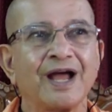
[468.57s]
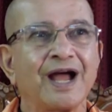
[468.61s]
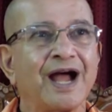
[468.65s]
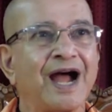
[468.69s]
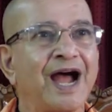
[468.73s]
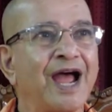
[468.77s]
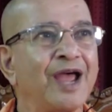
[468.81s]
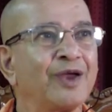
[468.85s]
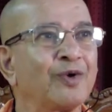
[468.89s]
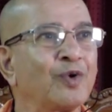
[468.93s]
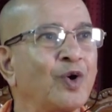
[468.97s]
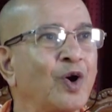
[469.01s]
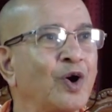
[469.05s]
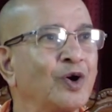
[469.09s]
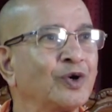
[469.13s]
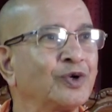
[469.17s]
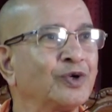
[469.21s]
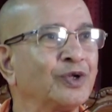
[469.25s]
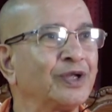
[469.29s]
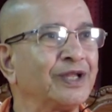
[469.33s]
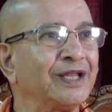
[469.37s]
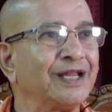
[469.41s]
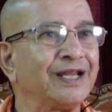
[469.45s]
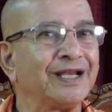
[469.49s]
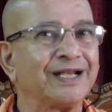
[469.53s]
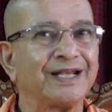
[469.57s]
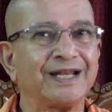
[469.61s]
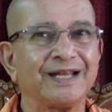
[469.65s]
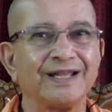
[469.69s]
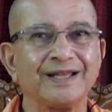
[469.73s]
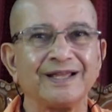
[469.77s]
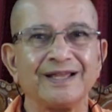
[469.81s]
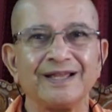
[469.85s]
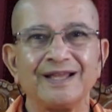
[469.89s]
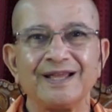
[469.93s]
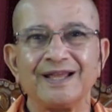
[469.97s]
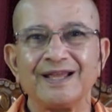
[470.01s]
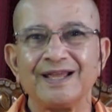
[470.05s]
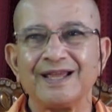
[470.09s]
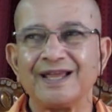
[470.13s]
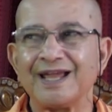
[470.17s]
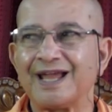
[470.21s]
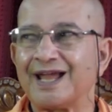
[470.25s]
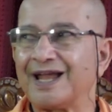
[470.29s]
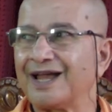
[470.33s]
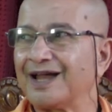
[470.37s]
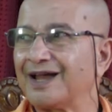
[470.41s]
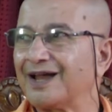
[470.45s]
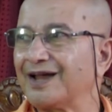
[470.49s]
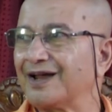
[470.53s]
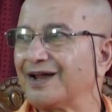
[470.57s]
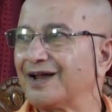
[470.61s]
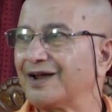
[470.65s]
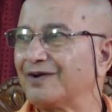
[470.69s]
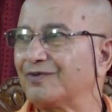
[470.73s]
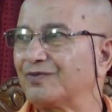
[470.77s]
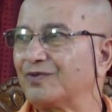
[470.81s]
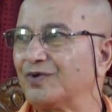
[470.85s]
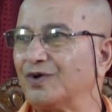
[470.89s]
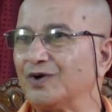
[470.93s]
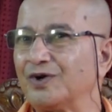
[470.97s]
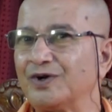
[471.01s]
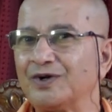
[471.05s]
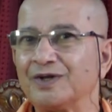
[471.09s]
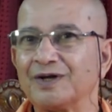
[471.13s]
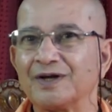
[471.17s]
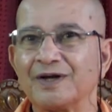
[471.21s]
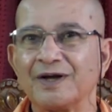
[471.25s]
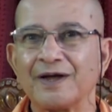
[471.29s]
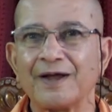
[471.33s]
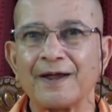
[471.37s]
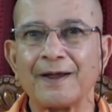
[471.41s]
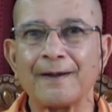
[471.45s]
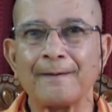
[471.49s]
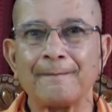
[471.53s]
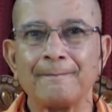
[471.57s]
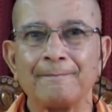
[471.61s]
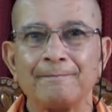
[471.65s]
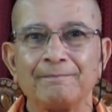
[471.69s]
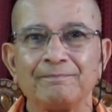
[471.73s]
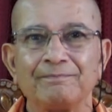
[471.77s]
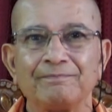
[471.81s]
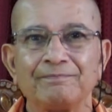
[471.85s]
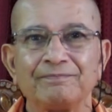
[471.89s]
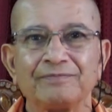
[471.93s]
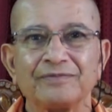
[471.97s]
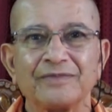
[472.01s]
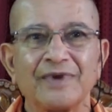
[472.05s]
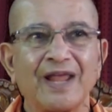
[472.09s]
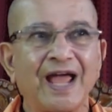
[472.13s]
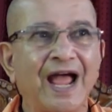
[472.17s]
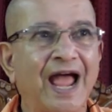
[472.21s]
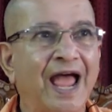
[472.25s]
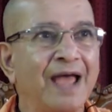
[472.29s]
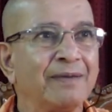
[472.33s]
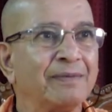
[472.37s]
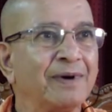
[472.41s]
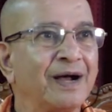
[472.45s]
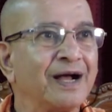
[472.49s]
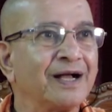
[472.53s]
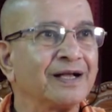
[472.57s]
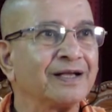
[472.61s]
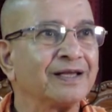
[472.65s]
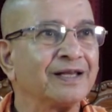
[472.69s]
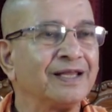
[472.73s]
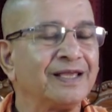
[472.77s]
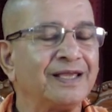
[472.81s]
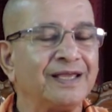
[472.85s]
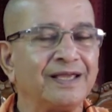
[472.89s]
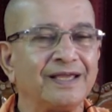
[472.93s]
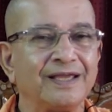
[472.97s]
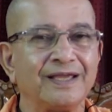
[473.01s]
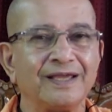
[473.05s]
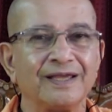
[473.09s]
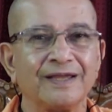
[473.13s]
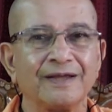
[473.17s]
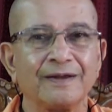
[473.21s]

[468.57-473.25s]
I want to eat food. I am hungry.